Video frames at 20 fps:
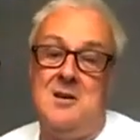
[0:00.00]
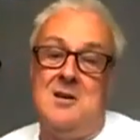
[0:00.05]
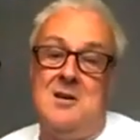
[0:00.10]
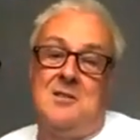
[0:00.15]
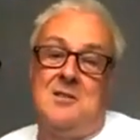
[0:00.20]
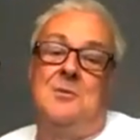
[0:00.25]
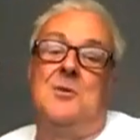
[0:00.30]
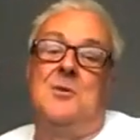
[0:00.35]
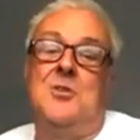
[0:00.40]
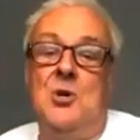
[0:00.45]

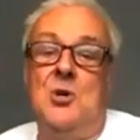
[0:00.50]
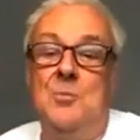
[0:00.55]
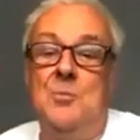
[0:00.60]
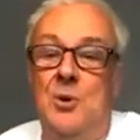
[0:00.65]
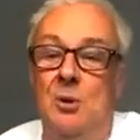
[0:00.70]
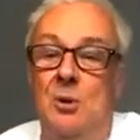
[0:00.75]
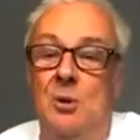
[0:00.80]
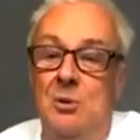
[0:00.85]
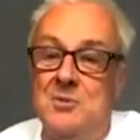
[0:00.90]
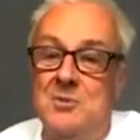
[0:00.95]
There were two
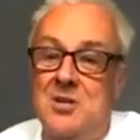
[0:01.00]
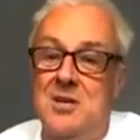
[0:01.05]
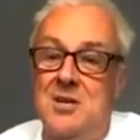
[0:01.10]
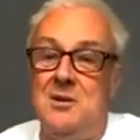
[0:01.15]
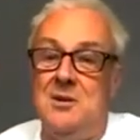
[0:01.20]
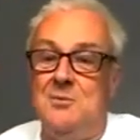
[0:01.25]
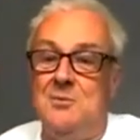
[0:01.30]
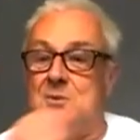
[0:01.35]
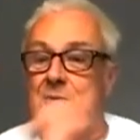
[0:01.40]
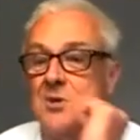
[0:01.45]
problems here,
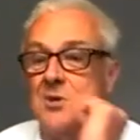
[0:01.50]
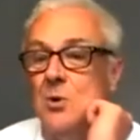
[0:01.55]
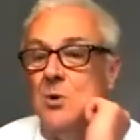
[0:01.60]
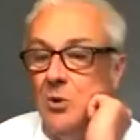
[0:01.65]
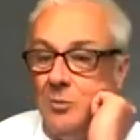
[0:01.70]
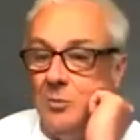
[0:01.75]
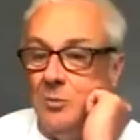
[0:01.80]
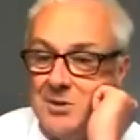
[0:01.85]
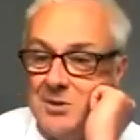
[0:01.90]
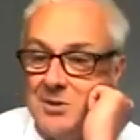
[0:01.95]
which was
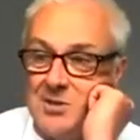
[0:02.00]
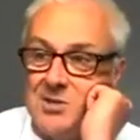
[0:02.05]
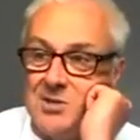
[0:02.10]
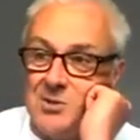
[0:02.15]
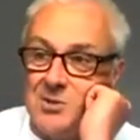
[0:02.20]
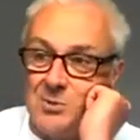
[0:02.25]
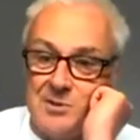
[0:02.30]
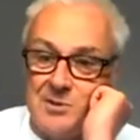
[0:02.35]
almost a sort